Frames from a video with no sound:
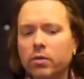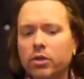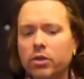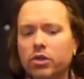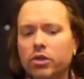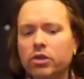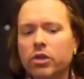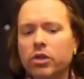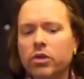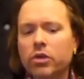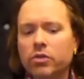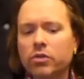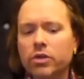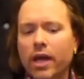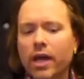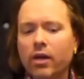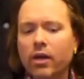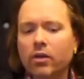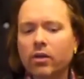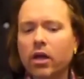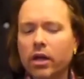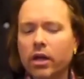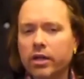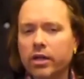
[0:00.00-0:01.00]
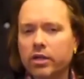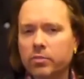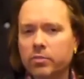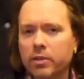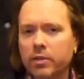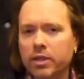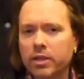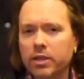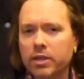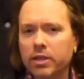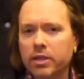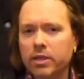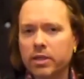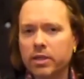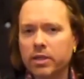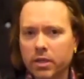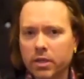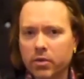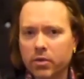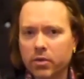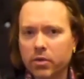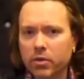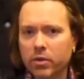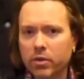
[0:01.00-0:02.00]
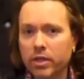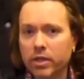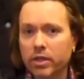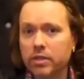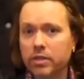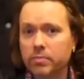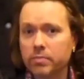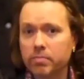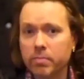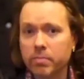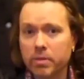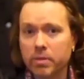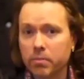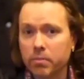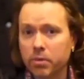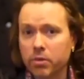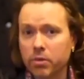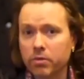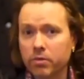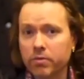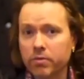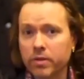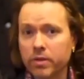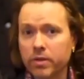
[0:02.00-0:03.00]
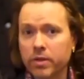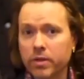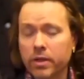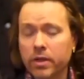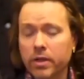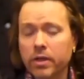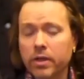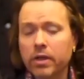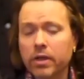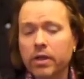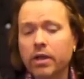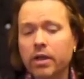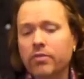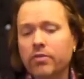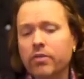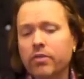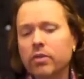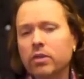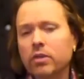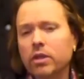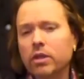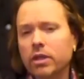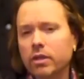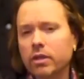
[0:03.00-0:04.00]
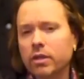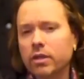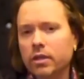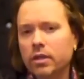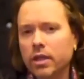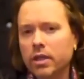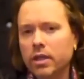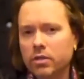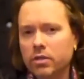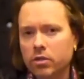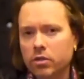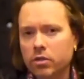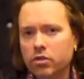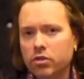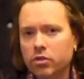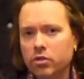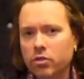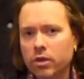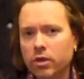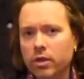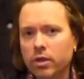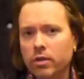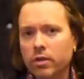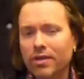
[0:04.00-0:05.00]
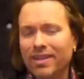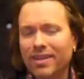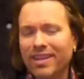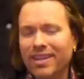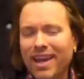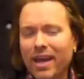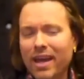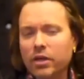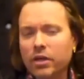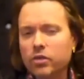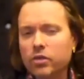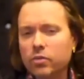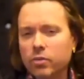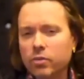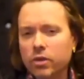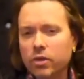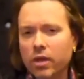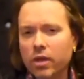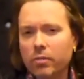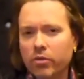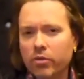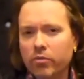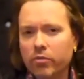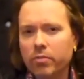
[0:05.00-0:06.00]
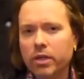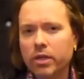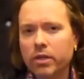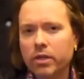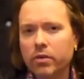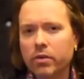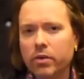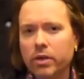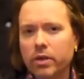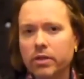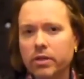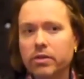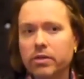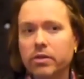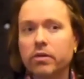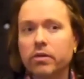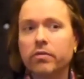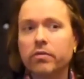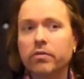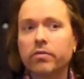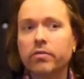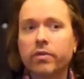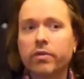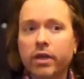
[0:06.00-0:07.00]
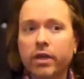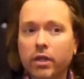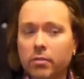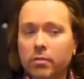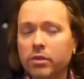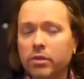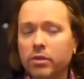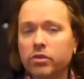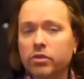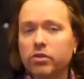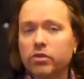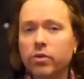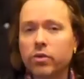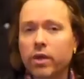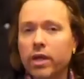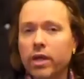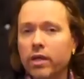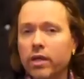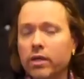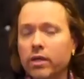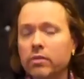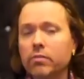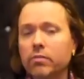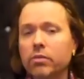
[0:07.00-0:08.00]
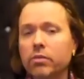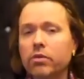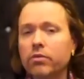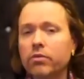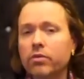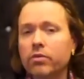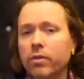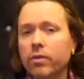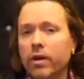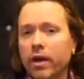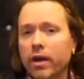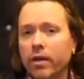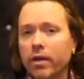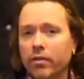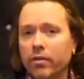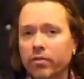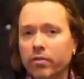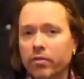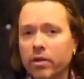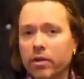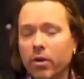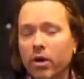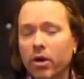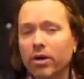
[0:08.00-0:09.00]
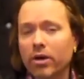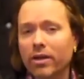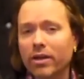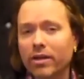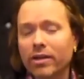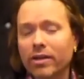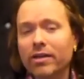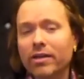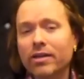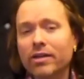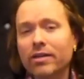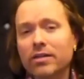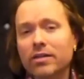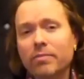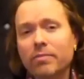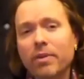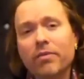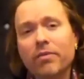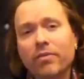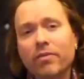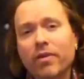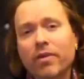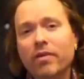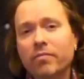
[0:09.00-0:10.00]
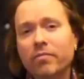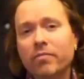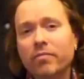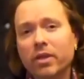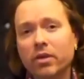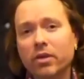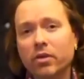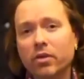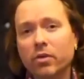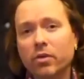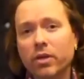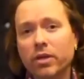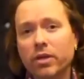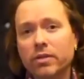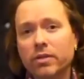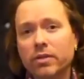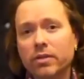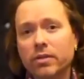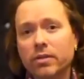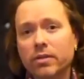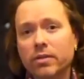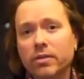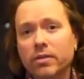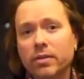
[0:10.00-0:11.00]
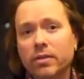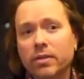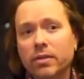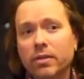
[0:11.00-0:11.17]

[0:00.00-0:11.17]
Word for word: which shows how long it's been since a Bitcoin has been moved. And if you look at the days destroyed, the actual number of Bitcoins that are available and traded and moved around in the free market, it's about 5 million coins.